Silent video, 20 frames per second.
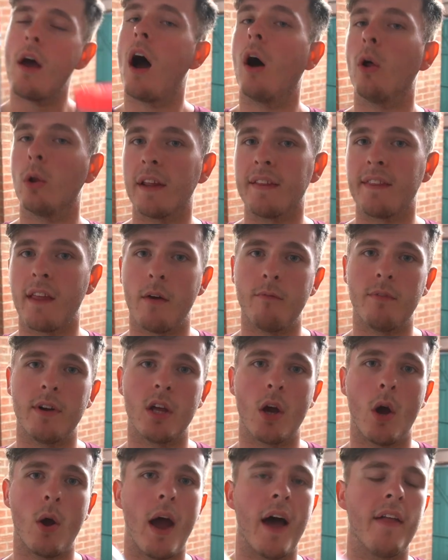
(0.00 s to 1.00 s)
I'll link that
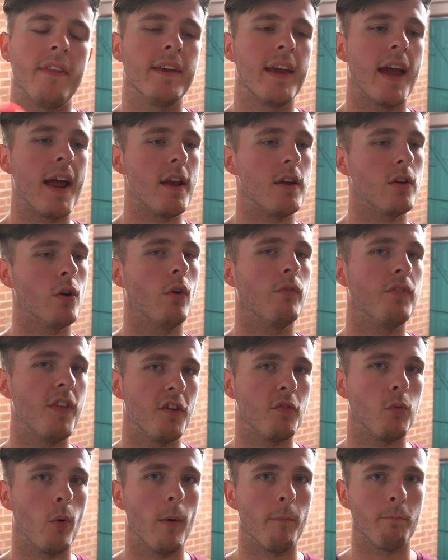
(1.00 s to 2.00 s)
video at the end of
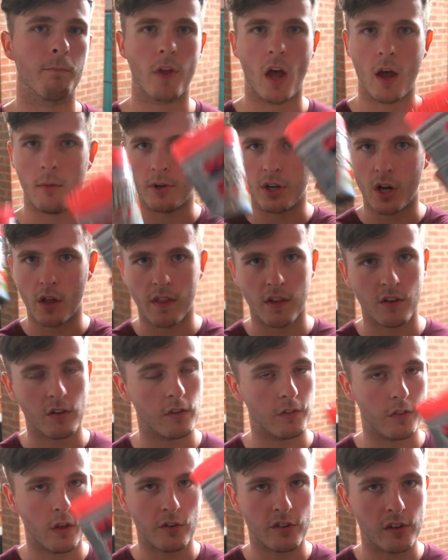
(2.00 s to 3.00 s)
this one. You know,
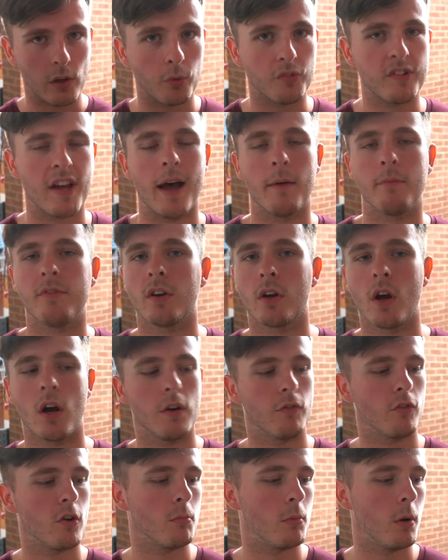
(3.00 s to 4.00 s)
those little tabs that
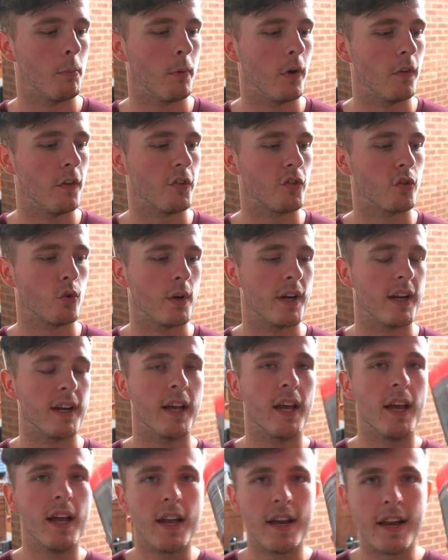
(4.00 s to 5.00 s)
kind of come up on the screen.
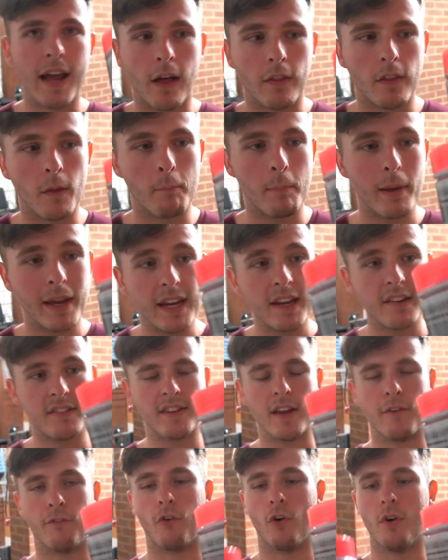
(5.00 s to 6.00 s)
Now, the biggest
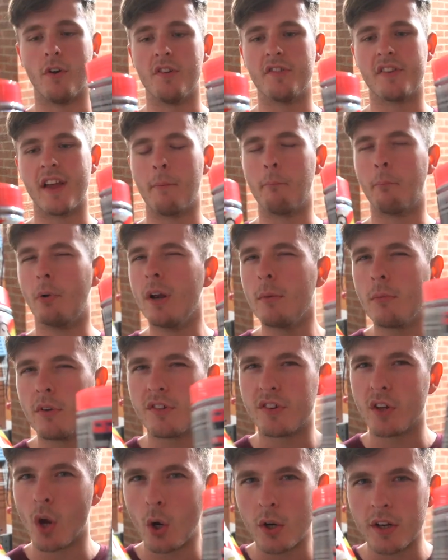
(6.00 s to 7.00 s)
difference, and pretty
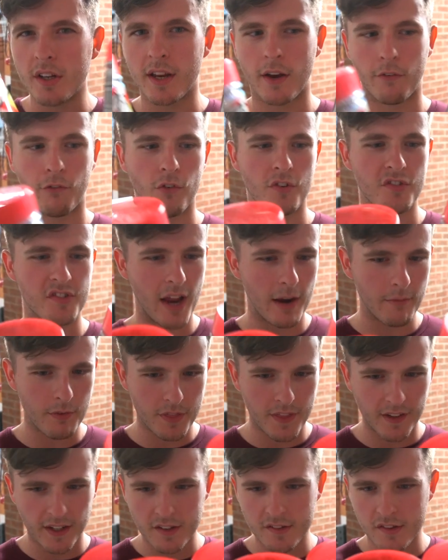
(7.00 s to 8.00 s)
much the only difference,
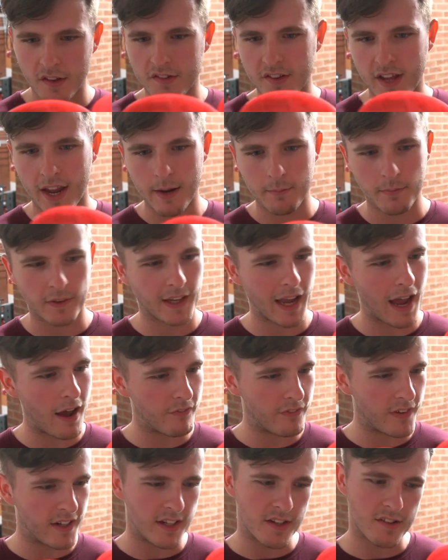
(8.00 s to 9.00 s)
everything is the same, the
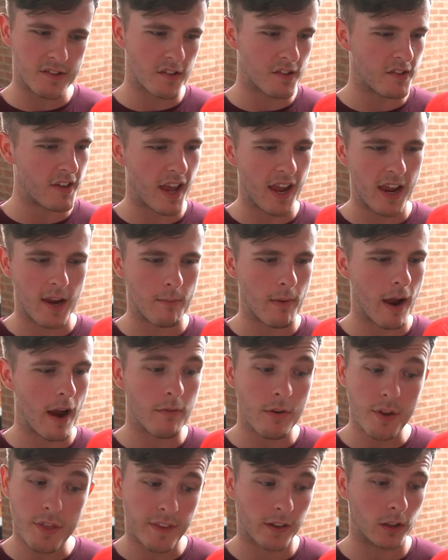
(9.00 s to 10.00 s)
caffeine is the same,
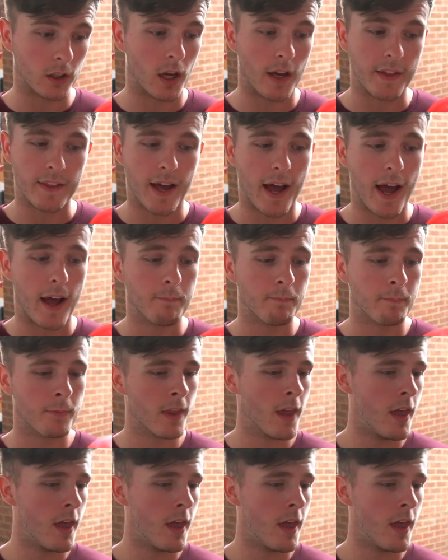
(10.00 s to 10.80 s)
everything like that.